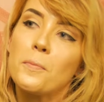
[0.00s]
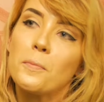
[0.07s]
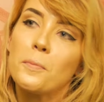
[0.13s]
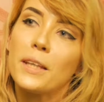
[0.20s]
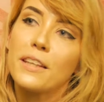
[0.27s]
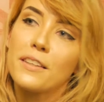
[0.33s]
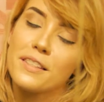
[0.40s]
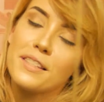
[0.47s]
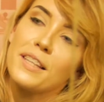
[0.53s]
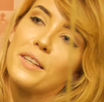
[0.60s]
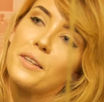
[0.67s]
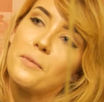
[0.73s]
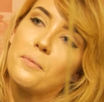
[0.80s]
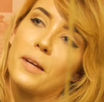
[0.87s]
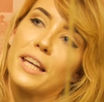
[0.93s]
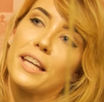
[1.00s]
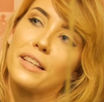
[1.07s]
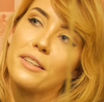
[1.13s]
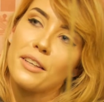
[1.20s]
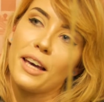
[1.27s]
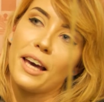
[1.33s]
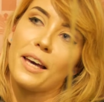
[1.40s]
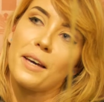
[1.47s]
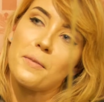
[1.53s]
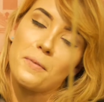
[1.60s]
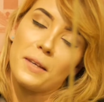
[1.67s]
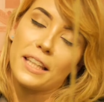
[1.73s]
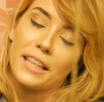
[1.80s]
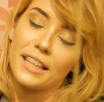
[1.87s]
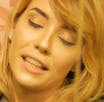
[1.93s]
Because they're made
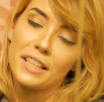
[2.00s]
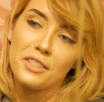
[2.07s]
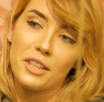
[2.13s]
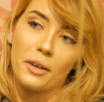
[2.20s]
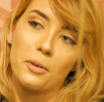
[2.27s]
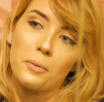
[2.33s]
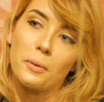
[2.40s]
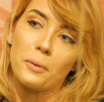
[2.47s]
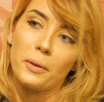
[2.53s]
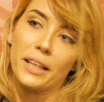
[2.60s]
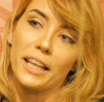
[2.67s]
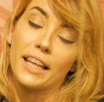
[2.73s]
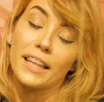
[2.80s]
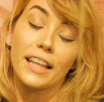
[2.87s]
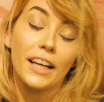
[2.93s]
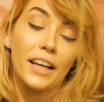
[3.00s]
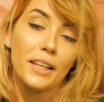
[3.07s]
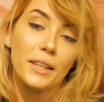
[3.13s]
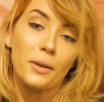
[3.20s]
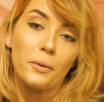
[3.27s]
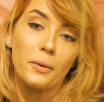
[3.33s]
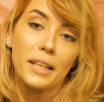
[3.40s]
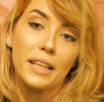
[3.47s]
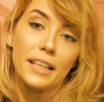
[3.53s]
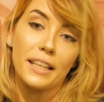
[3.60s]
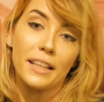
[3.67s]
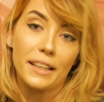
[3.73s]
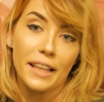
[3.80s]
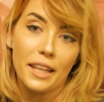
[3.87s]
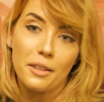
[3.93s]
in the Czech Republic, and the guy that
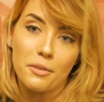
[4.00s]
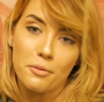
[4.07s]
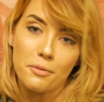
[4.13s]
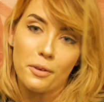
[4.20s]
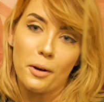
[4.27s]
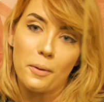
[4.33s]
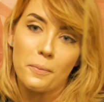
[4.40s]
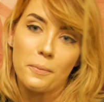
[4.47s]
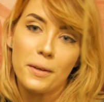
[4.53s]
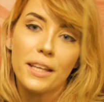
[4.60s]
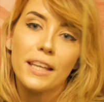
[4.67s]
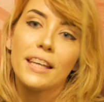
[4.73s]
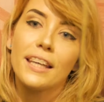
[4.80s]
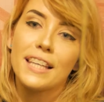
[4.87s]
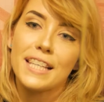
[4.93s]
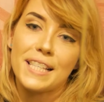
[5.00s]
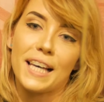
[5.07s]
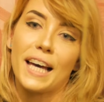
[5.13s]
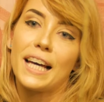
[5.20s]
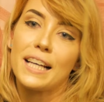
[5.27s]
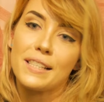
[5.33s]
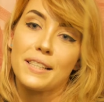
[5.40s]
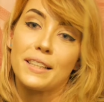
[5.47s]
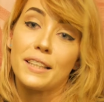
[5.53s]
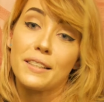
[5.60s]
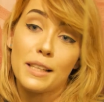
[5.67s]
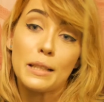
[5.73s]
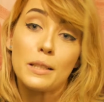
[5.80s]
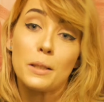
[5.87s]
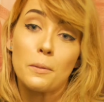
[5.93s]
we get them from, his accent, it's
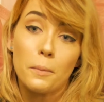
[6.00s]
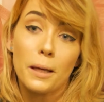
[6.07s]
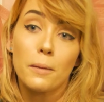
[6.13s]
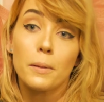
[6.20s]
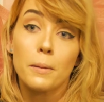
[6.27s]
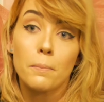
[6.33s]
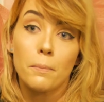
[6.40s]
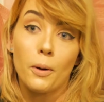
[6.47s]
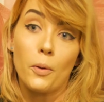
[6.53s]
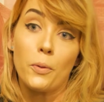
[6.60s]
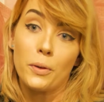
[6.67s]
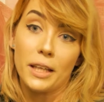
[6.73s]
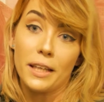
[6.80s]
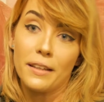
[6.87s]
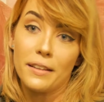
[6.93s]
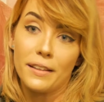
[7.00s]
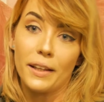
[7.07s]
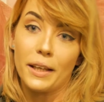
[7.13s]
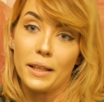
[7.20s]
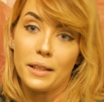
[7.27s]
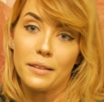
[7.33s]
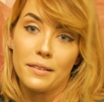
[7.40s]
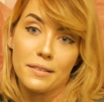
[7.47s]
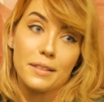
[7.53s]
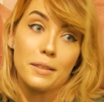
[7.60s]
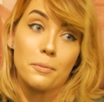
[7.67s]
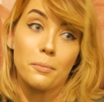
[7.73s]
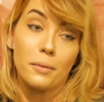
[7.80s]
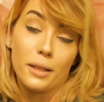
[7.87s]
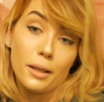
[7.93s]
actually baby Boney, like as
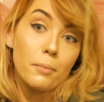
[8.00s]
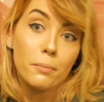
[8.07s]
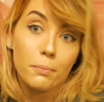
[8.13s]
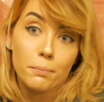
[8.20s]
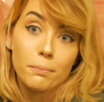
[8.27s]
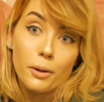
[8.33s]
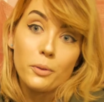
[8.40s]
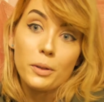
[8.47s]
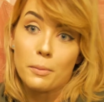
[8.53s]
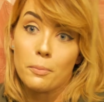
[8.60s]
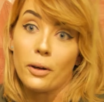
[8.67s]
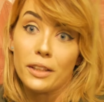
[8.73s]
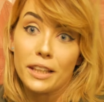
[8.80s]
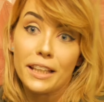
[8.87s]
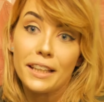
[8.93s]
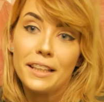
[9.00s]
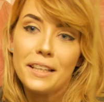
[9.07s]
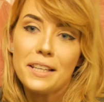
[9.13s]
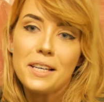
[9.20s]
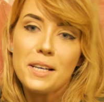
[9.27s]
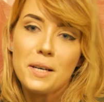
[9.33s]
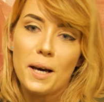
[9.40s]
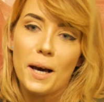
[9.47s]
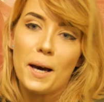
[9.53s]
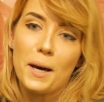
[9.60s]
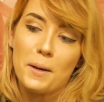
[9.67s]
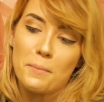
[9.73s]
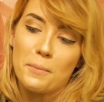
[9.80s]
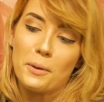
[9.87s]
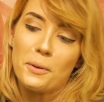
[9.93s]
in a bony body,
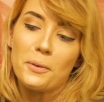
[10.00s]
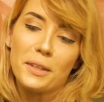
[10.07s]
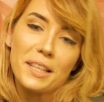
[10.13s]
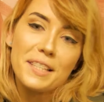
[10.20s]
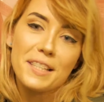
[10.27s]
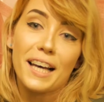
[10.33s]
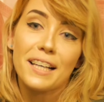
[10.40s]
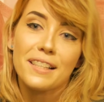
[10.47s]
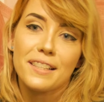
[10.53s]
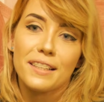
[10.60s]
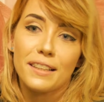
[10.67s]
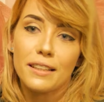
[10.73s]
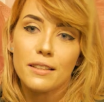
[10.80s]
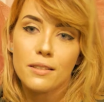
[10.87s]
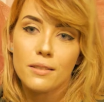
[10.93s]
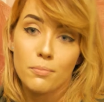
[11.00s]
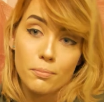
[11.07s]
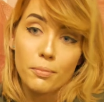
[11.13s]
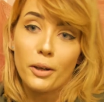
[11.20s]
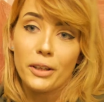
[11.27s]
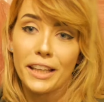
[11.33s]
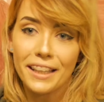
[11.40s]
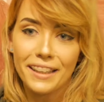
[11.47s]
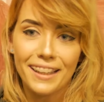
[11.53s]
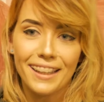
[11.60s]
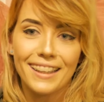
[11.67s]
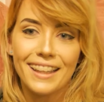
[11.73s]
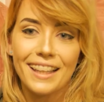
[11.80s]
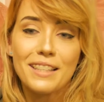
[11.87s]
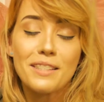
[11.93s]
but with his accent it's Bonnie,
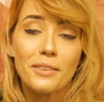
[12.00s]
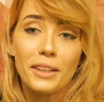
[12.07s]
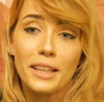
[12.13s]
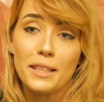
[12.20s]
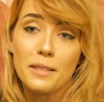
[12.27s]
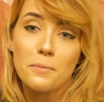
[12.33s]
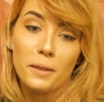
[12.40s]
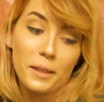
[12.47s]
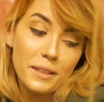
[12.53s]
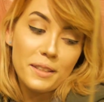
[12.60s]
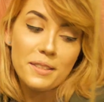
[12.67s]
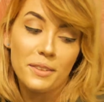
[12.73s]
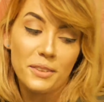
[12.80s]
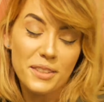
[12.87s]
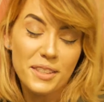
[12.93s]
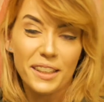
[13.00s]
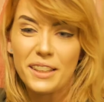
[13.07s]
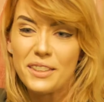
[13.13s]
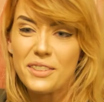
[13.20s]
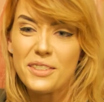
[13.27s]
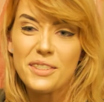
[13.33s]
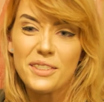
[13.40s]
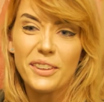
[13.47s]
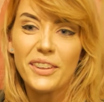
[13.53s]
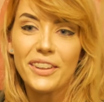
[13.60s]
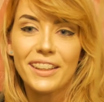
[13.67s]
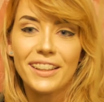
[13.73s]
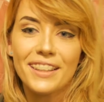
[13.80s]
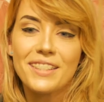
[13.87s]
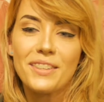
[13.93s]
and that's the way he spelled it, so it's kind of just stuck.
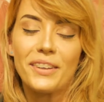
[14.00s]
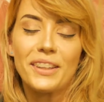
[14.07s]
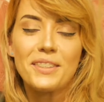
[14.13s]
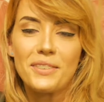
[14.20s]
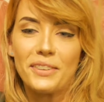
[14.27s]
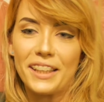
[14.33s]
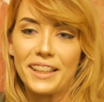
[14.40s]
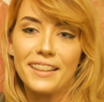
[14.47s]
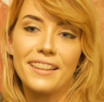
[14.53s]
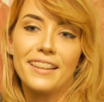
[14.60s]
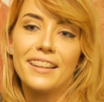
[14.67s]
It's quite sweet.